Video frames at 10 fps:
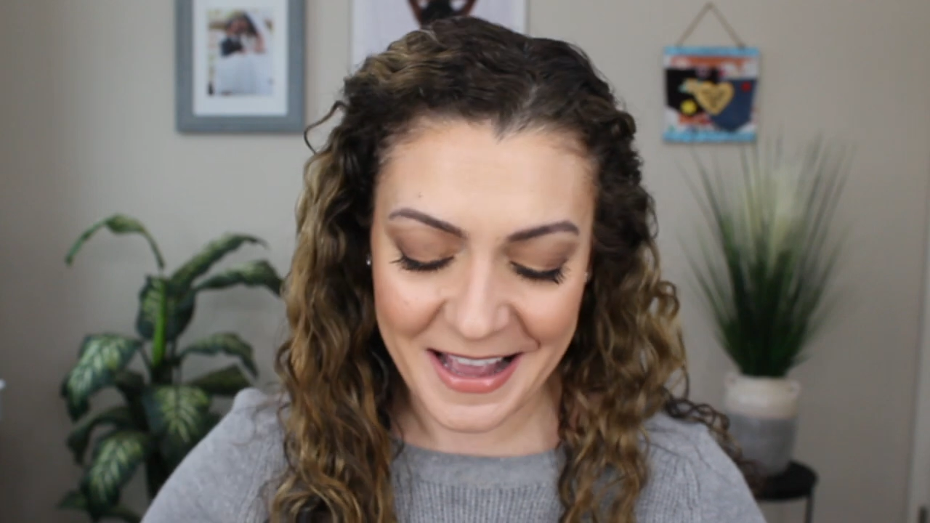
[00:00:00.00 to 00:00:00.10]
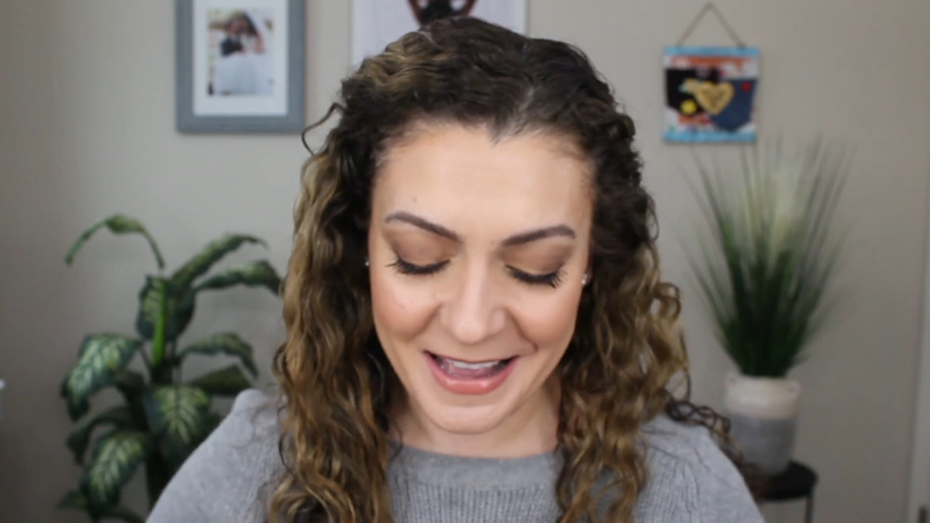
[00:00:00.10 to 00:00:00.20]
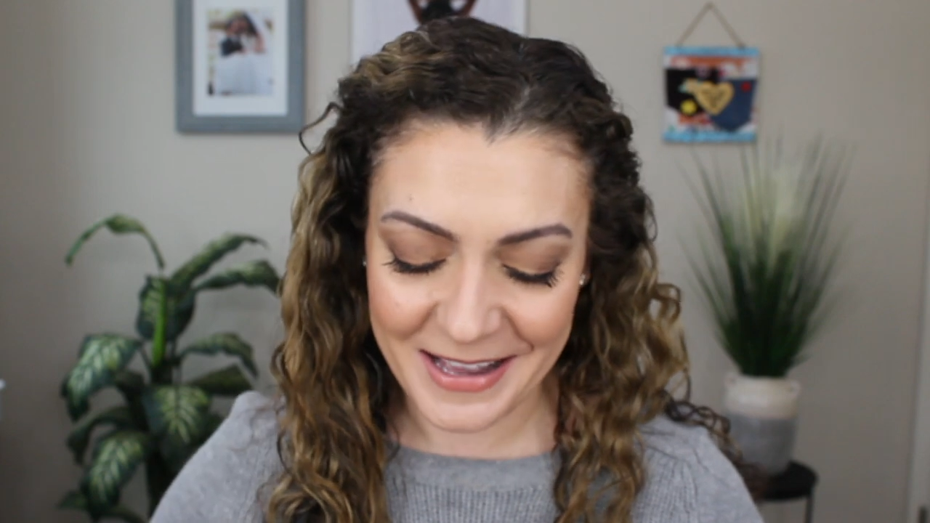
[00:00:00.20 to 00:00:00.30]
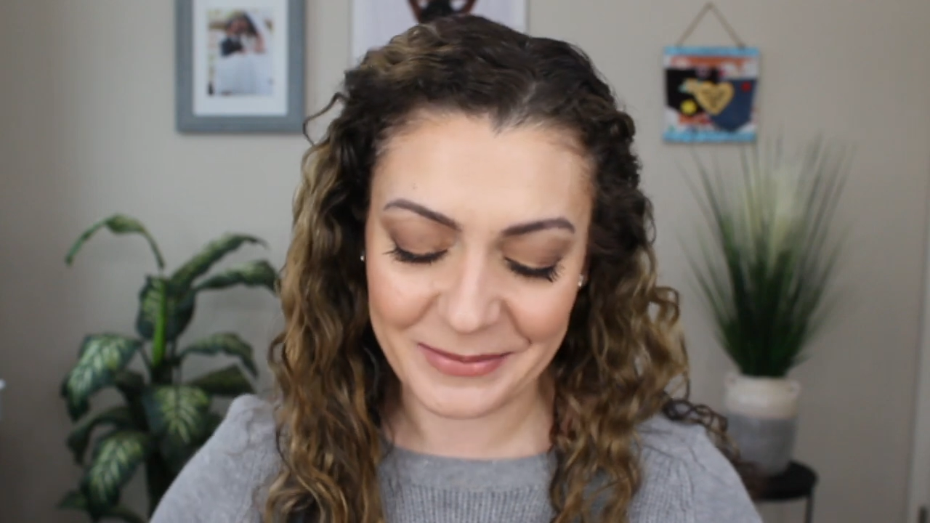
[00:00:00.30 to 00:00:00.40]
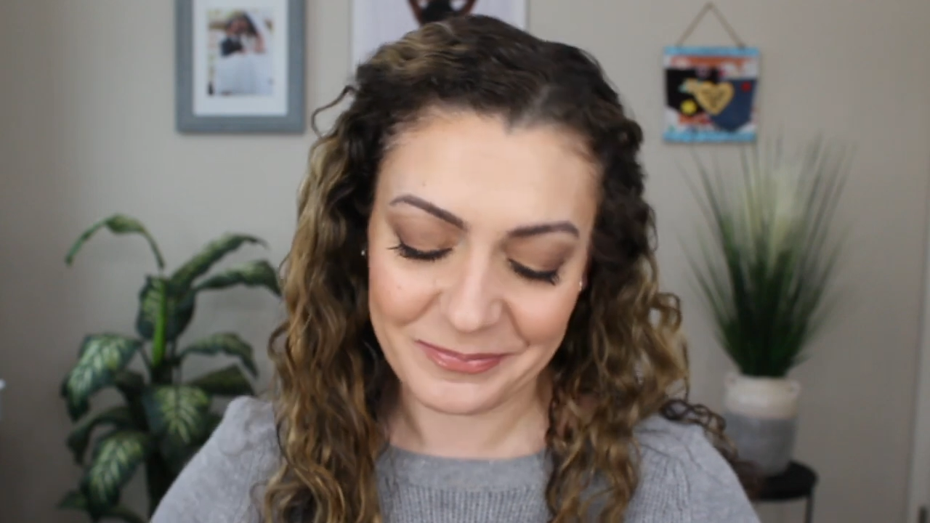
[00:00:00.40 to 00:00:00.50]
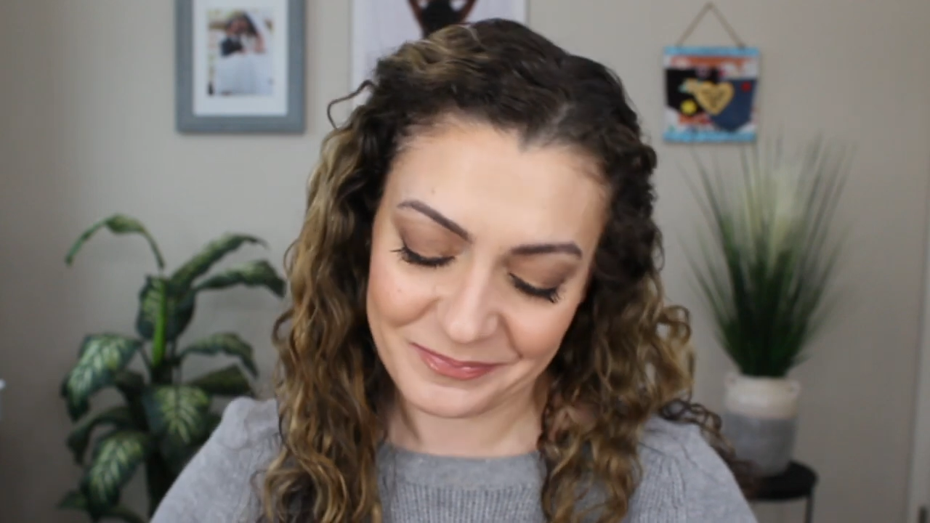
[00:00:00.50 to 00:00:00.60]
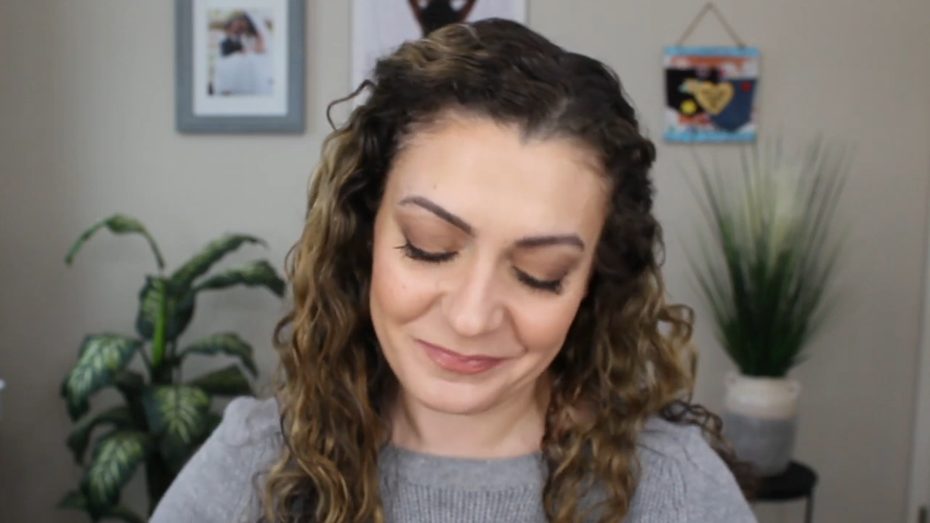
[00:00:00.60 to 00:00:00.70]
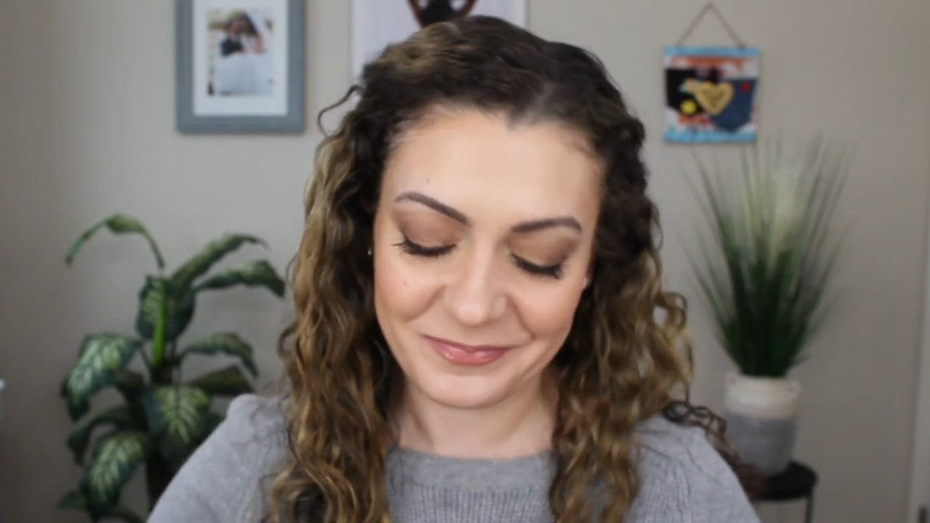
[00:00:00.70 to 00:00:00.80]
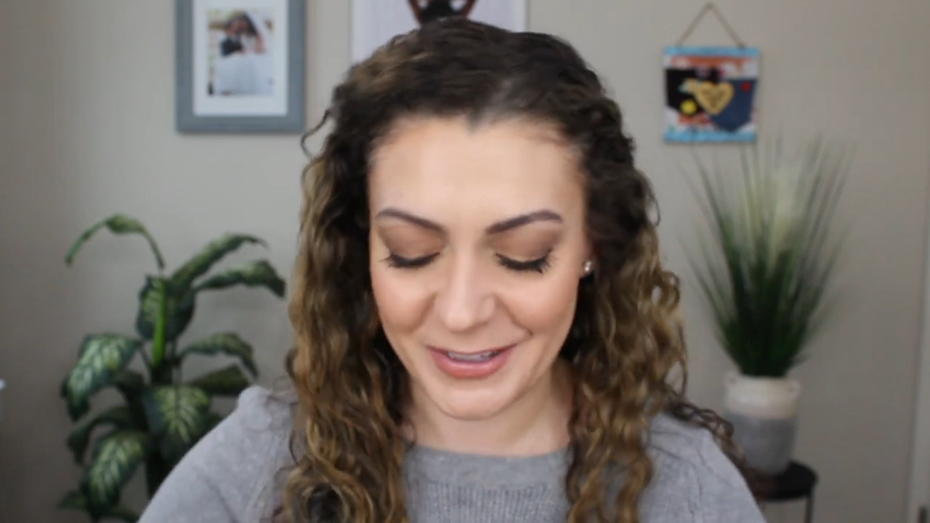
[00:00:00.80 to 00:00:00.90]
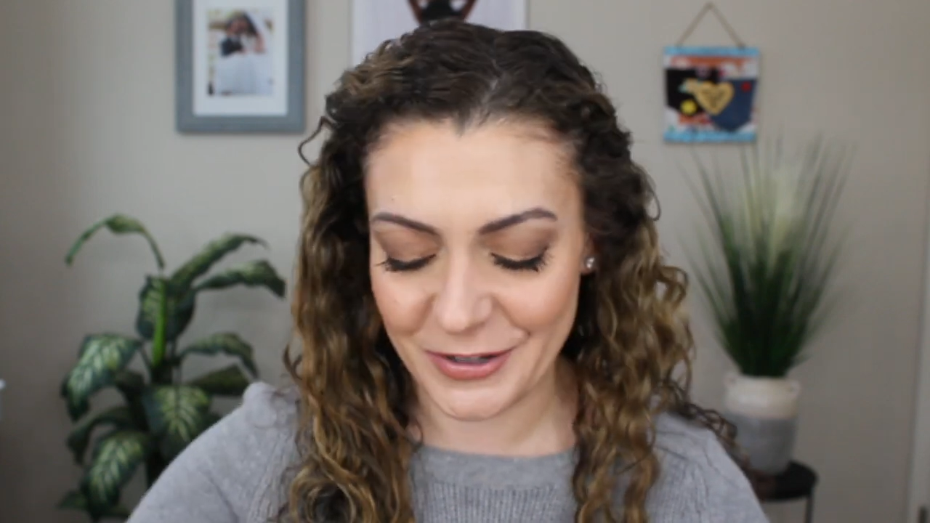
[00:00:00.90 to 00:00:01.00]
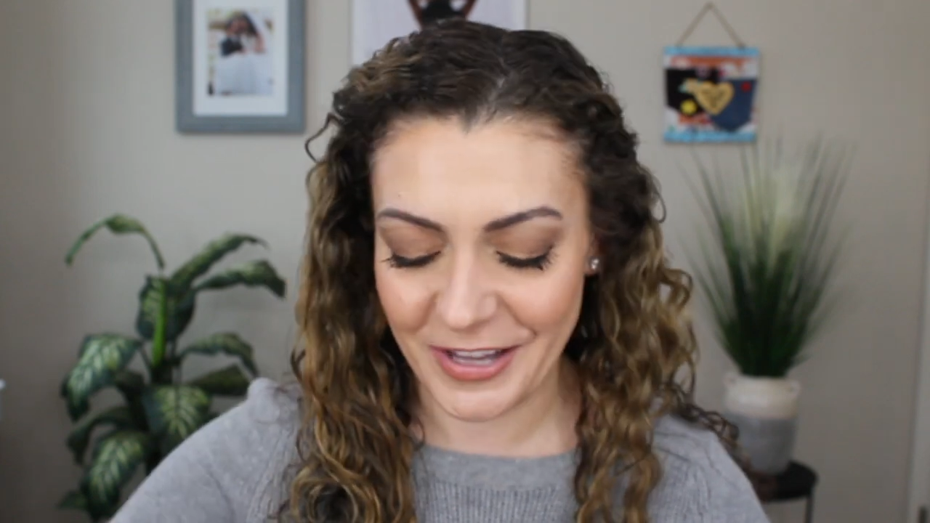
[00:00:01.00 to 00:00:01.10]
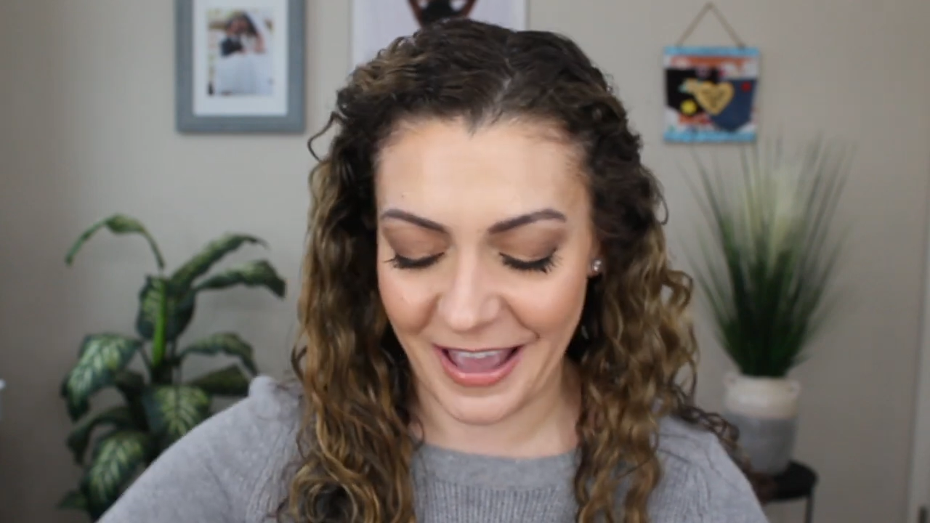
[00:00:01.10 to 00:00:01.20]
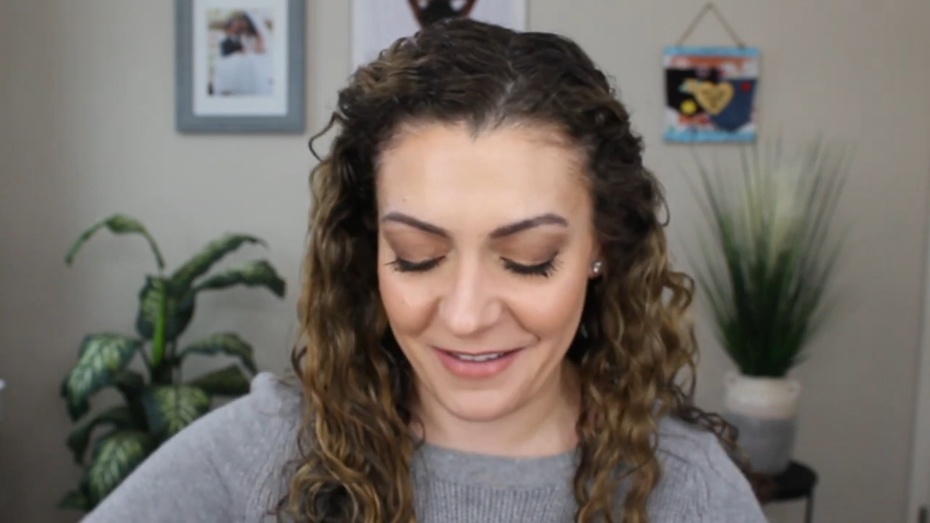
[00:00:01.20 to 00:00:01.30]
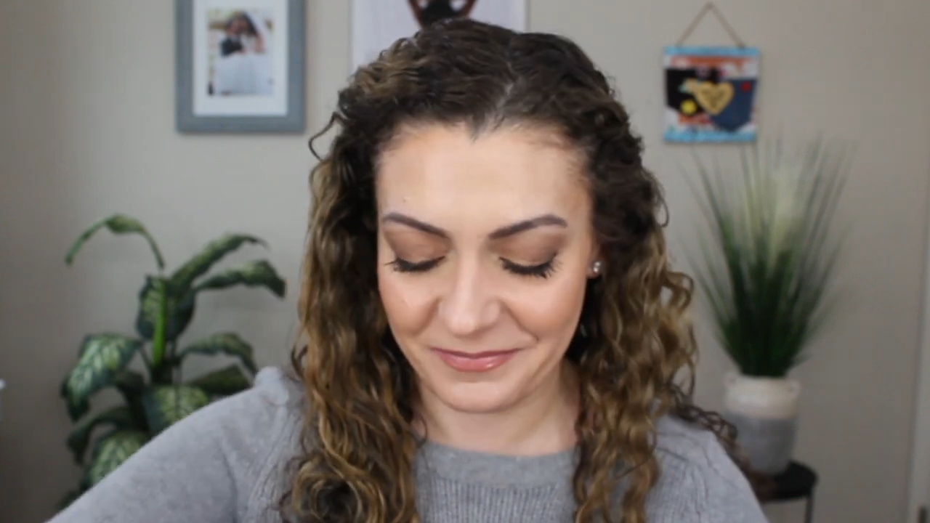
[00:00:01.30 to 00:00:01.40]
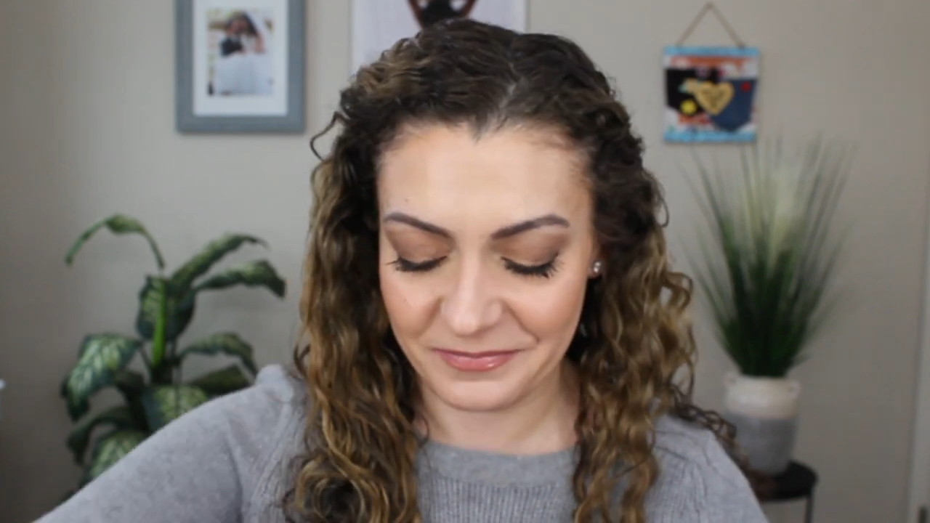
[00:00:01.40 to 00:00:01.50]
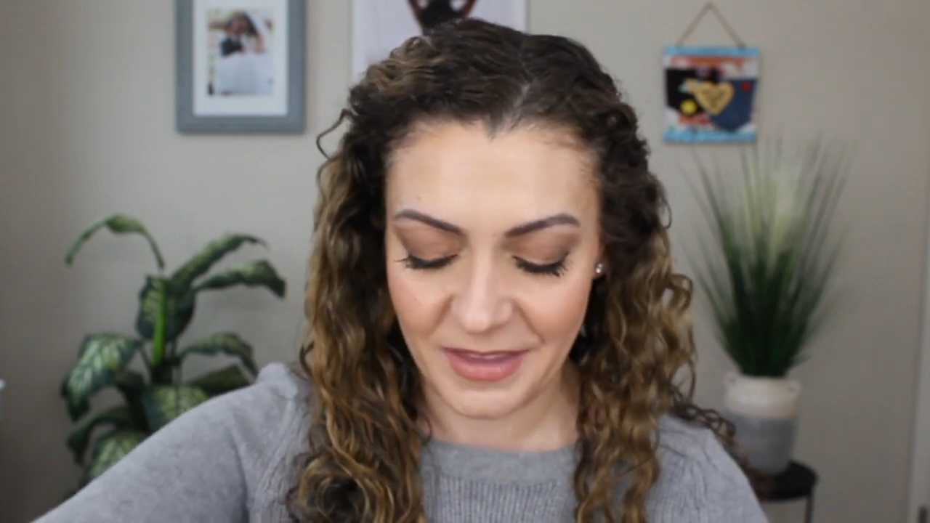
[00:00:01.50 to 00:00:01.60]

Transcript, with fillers: Um, so yeah,